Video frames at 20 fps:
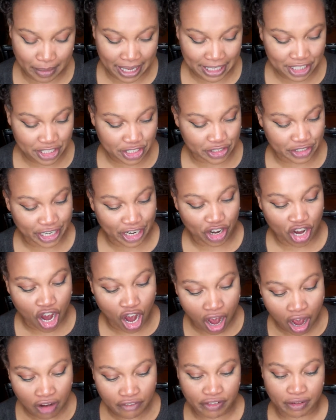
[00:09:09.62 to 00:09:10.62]

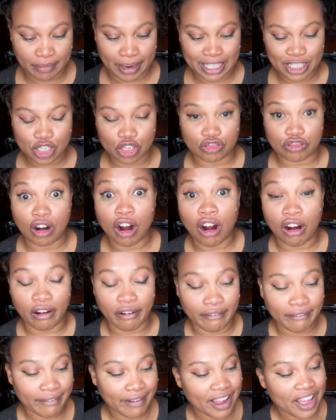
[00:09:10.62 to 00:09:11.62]
mascara,
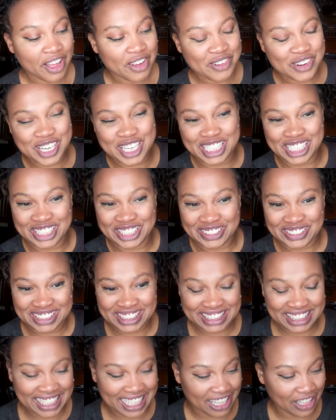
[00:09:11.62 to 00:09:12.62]
we're gonna do
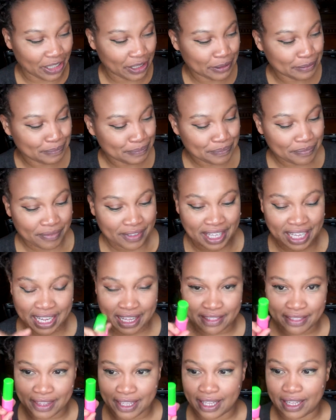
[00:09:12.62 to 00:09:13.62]
Chanel
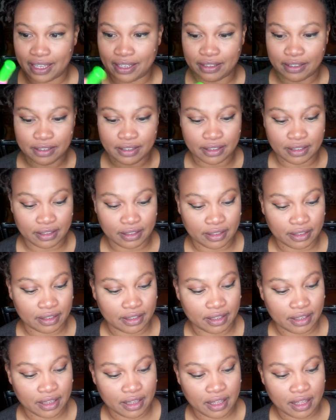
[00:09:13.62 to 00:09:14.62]
and then
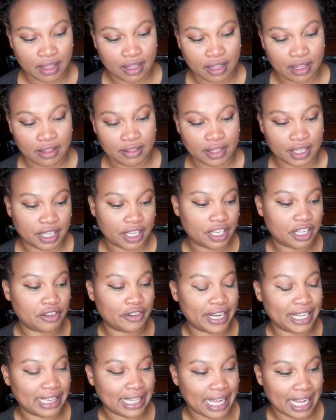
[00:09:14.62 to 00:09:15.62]
the
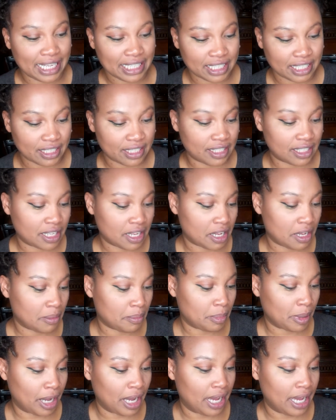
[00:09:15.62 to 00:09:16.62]
Great Lashes
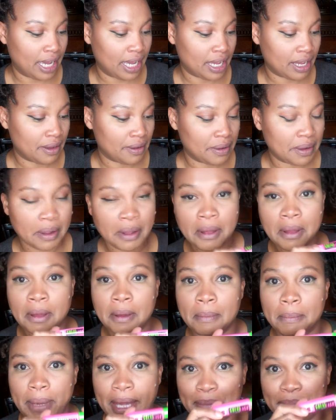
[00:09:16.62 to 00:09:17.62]
by
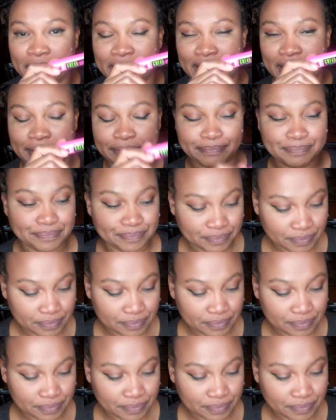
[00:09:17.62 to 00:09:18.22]
Maybelline.